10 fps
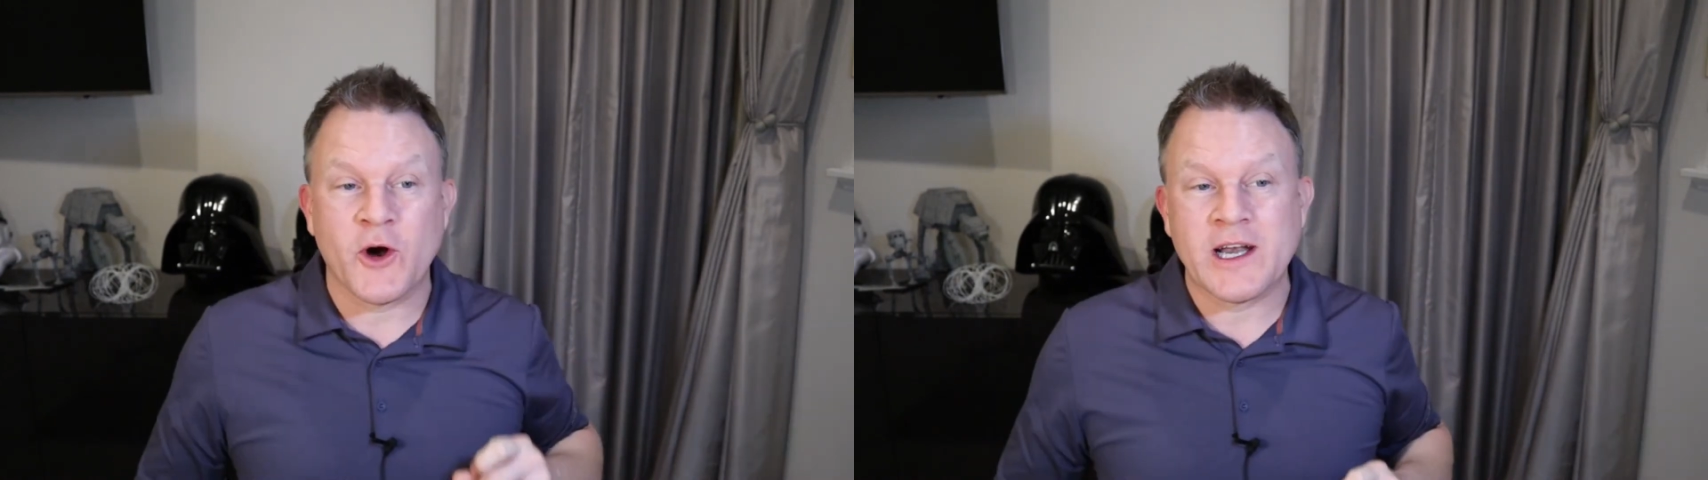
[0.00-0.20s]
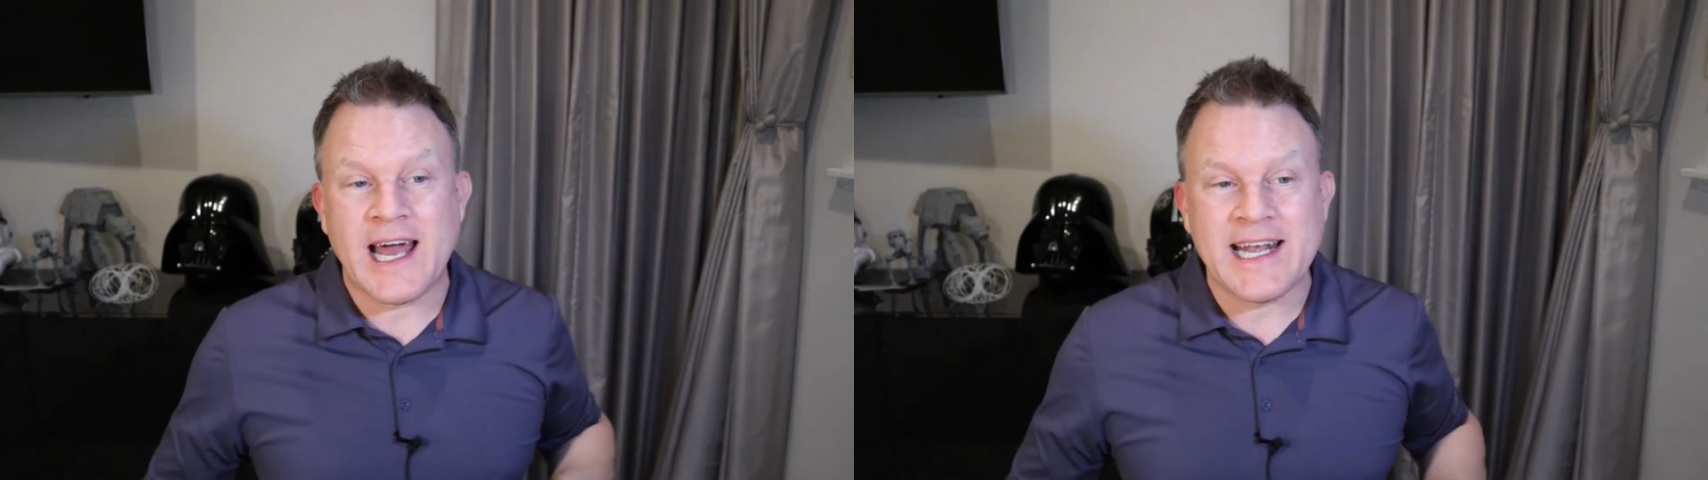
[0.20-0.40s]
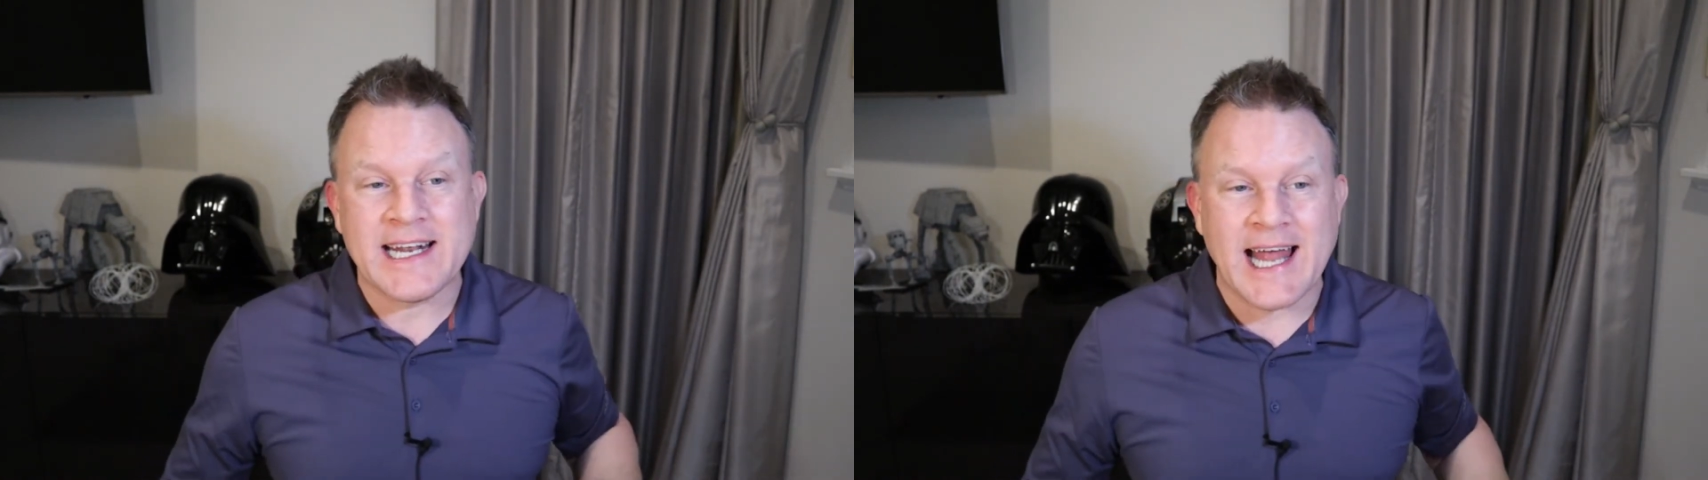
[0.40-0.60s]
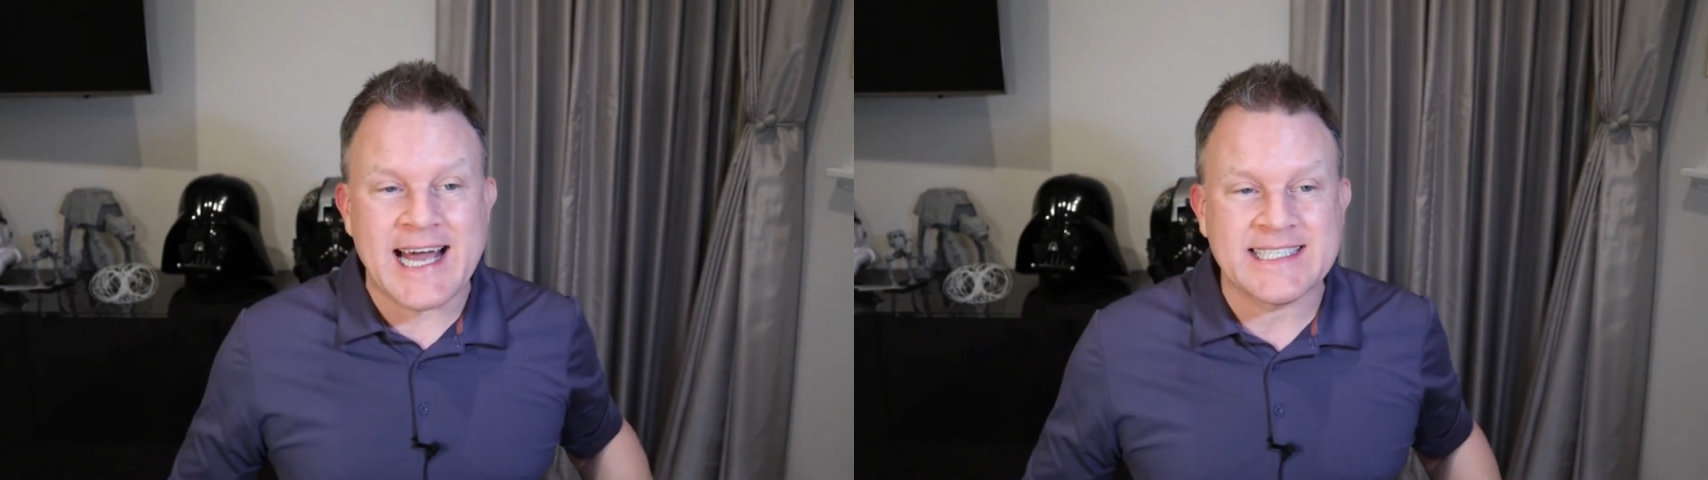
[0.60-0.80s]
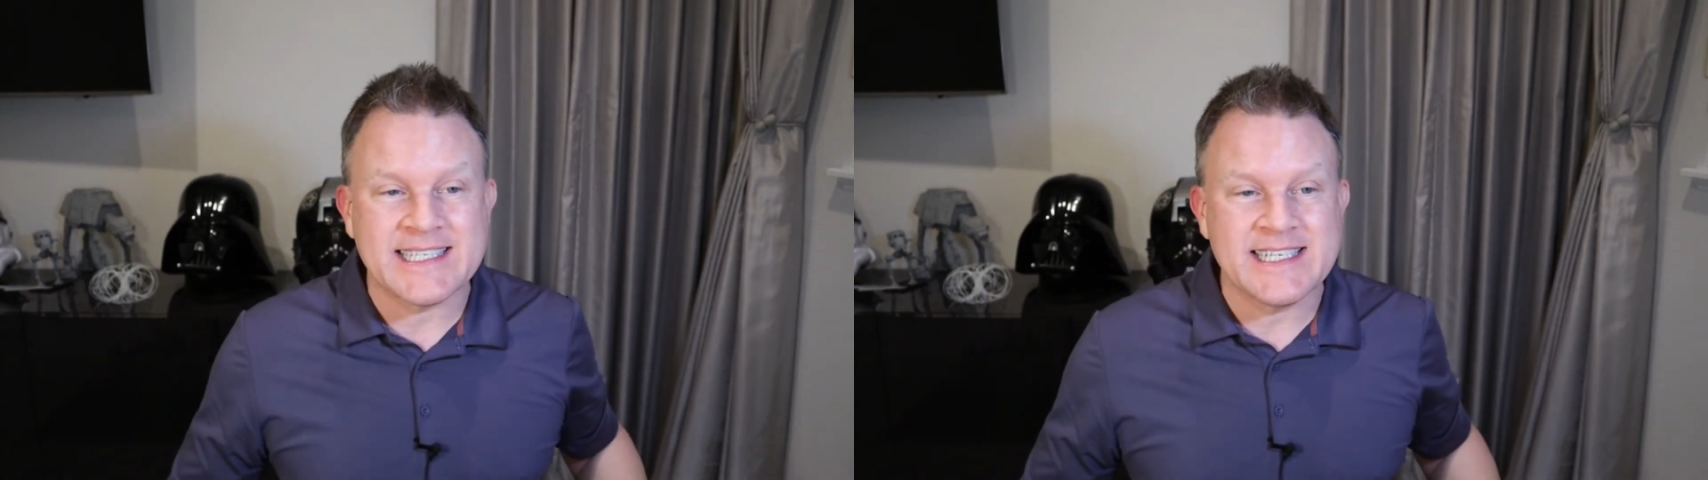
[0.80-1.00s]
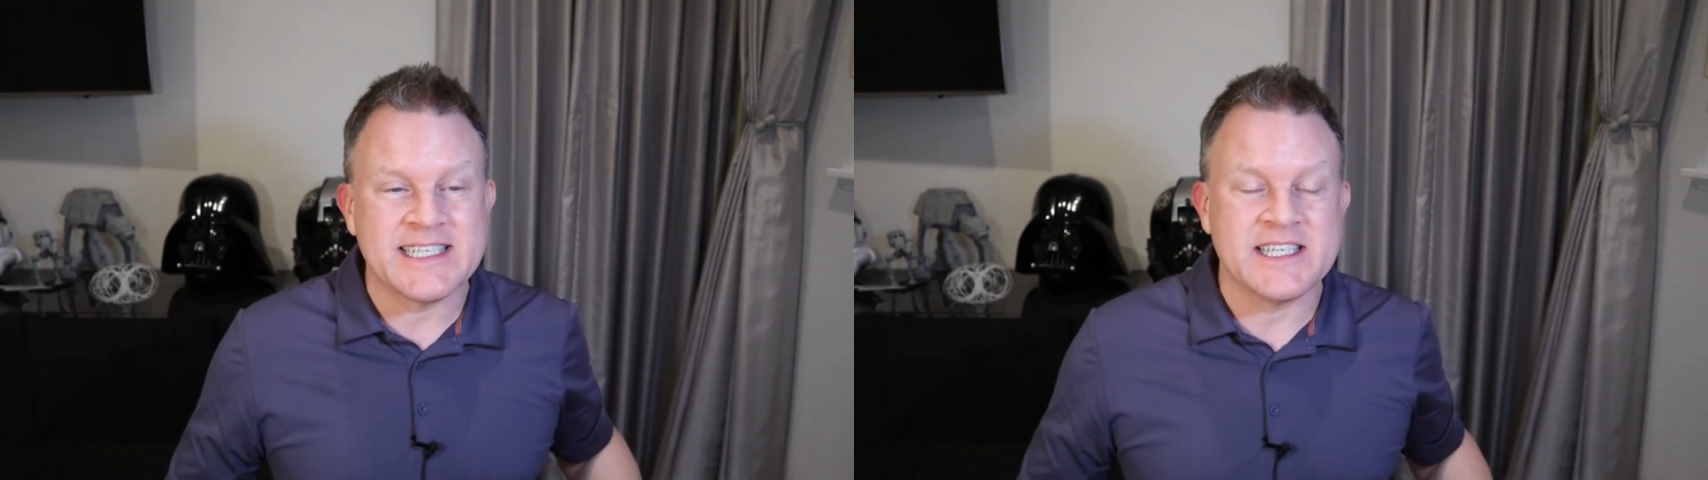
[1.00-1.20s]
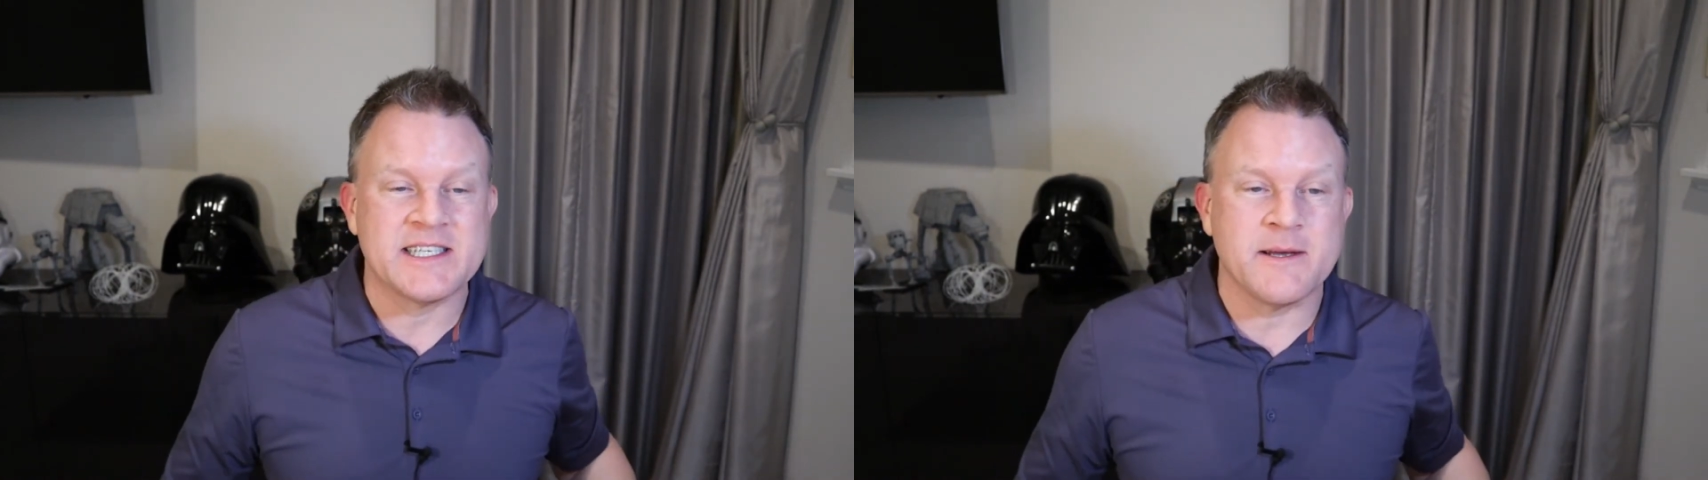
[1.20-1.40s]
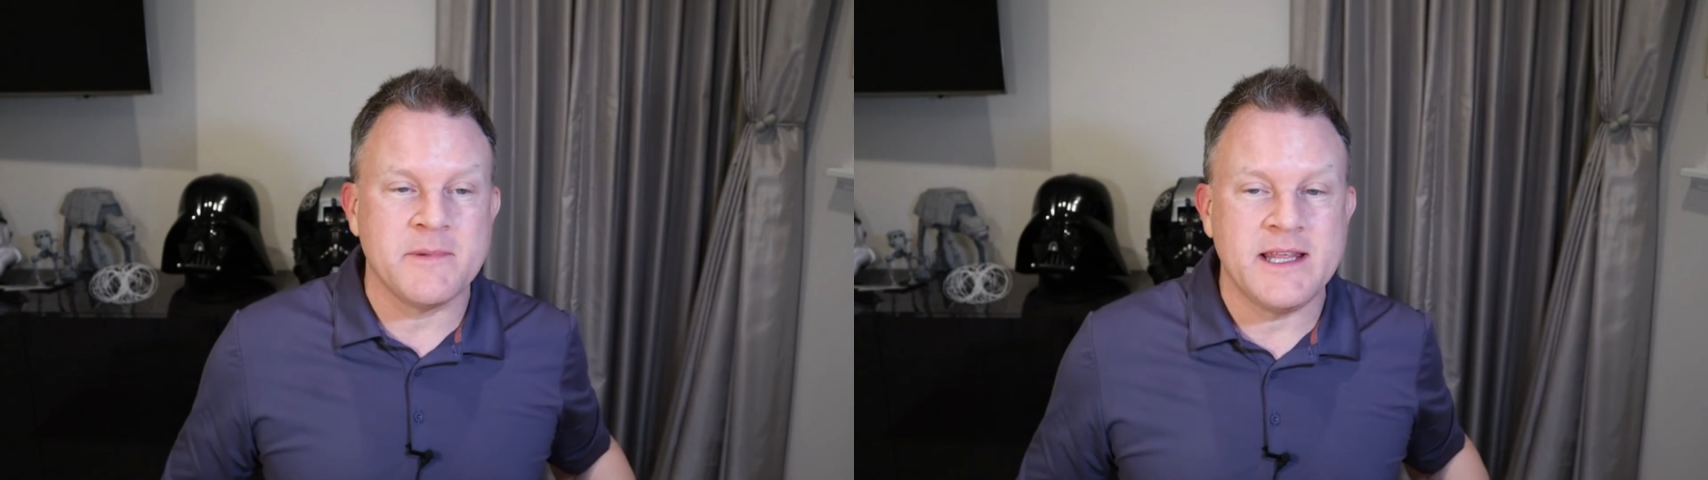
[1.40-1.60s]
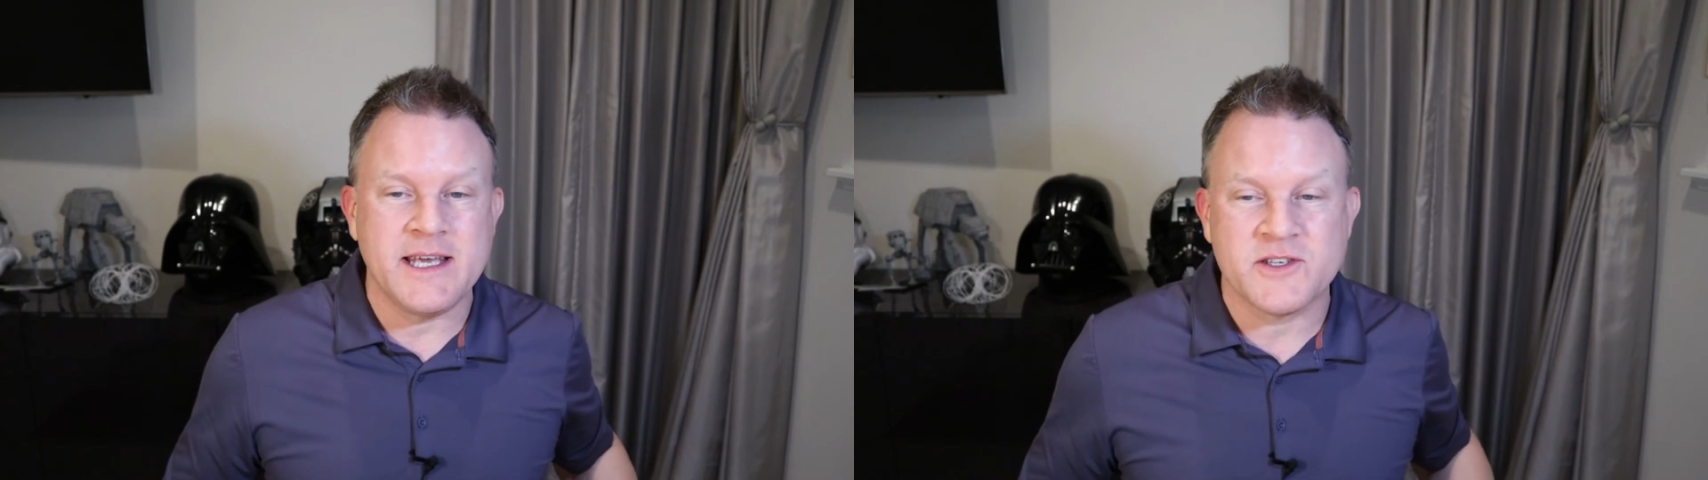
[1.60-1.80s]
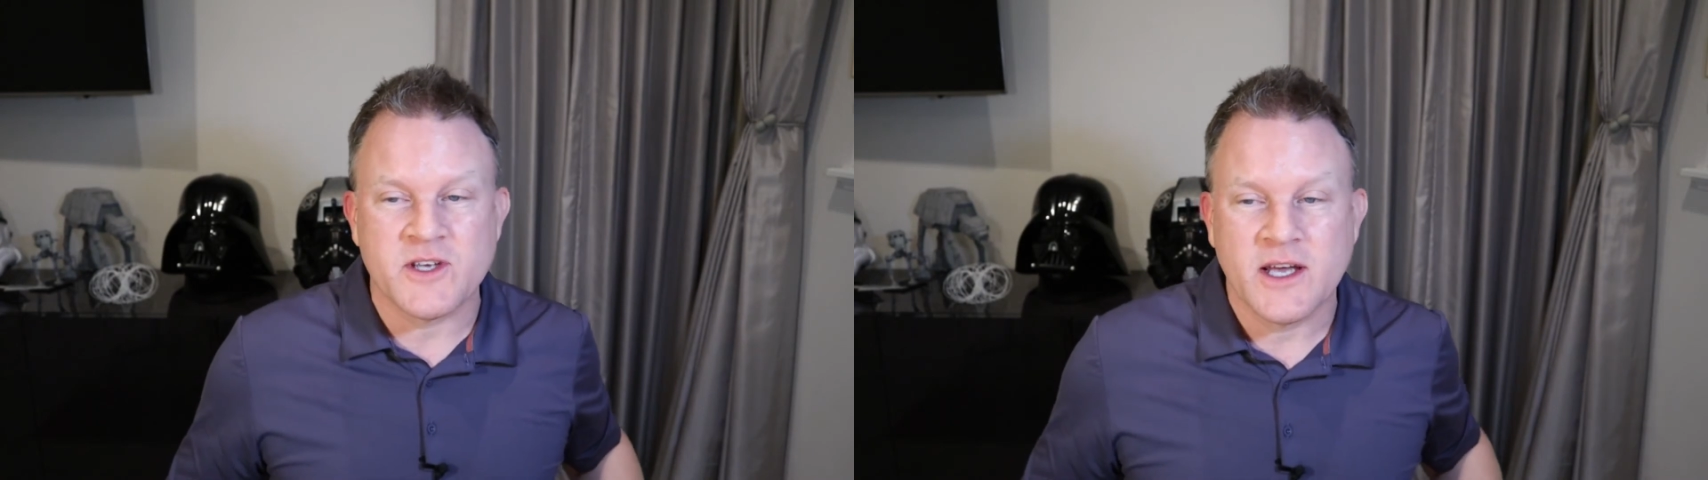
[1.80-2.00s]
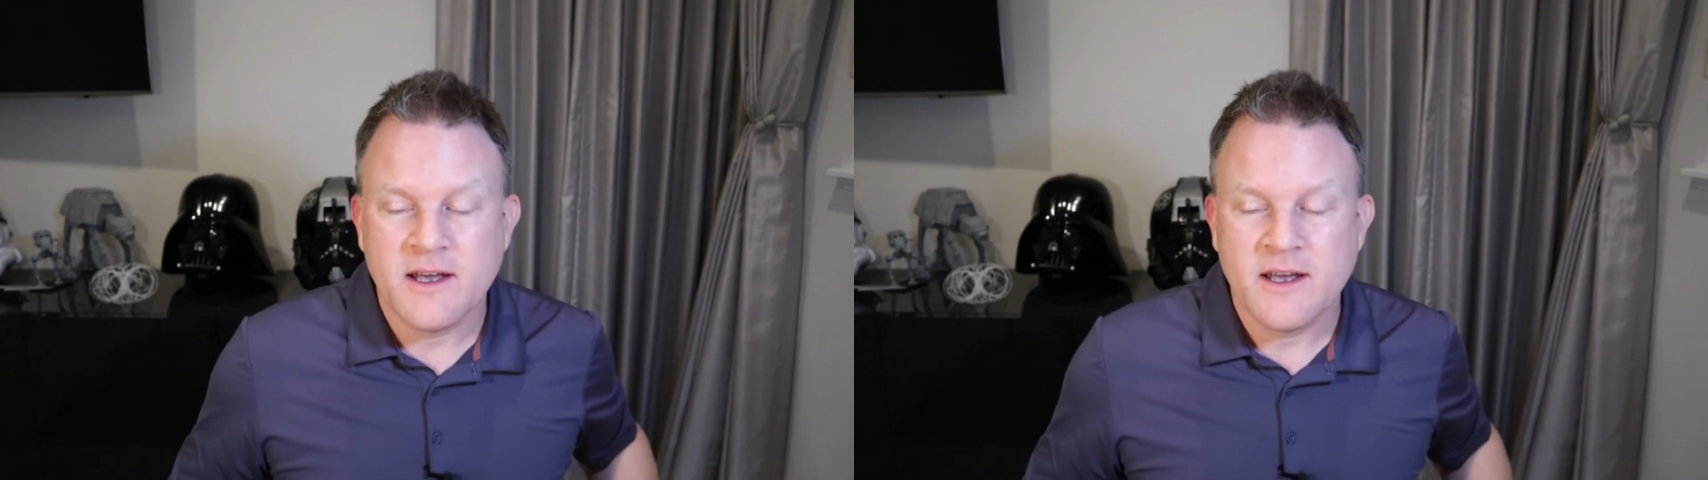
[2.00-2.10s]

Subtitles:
online classes and some of these